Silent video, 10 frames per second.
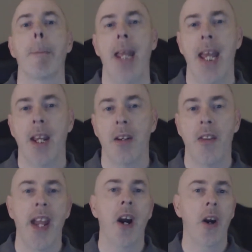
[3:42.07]
and
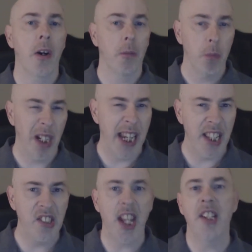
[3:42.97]
they are
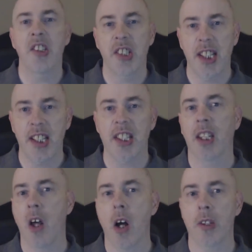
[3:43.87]
against agencies
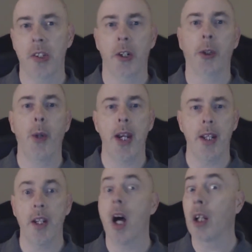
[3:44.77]
and laws that are
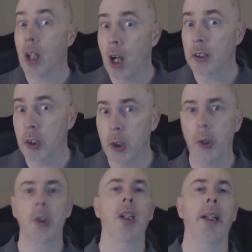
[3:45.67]
created
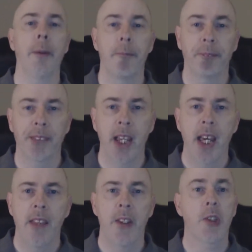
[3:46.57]
unconstitutionally.
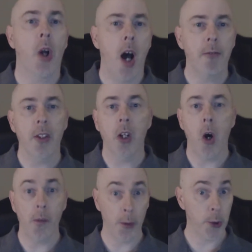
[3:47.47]
These are often
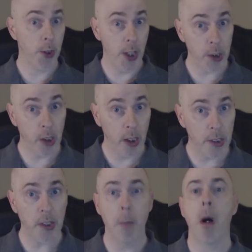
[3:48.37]
called the
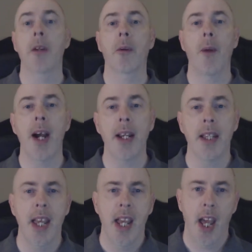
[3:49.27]
traditionalists among the right,
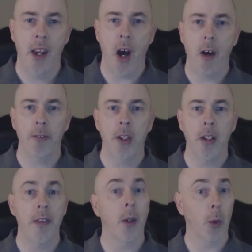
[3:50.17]
and
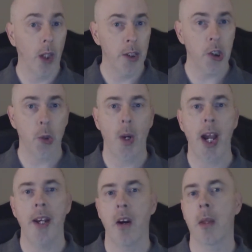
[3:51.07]
often the religious
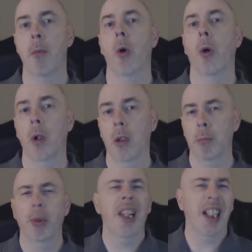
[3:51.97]
right are the more
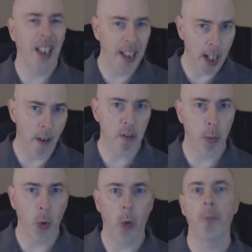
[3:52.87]
politically
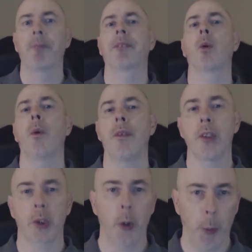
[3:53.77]
comfortable with
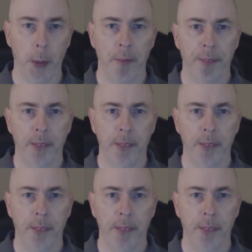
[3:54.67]
this group.